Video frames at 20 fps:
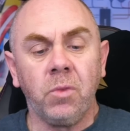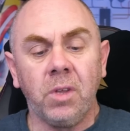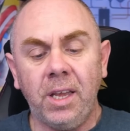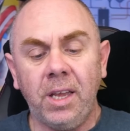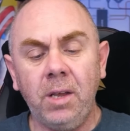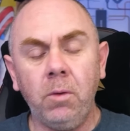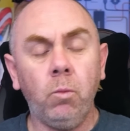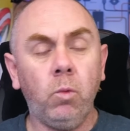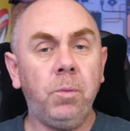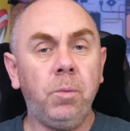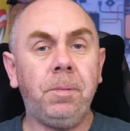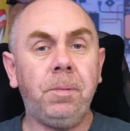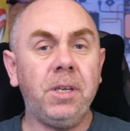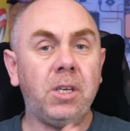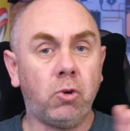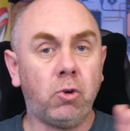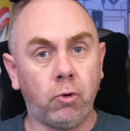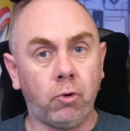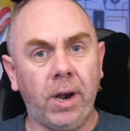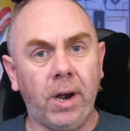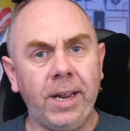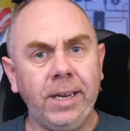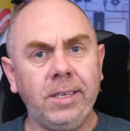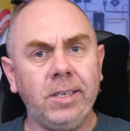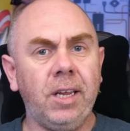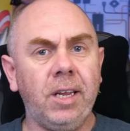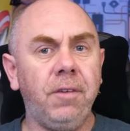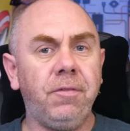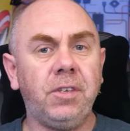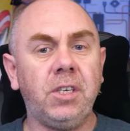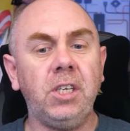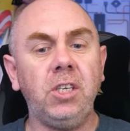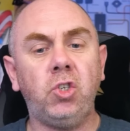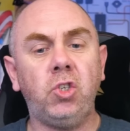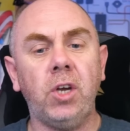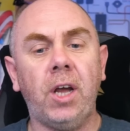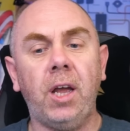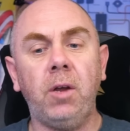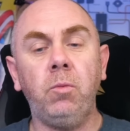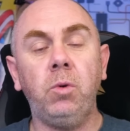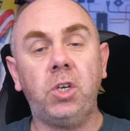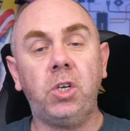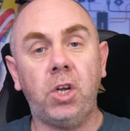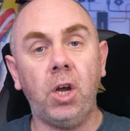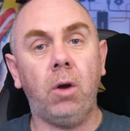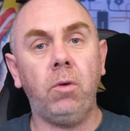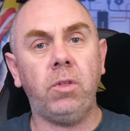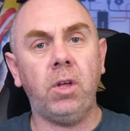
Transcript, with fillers: It would be great if DJI would go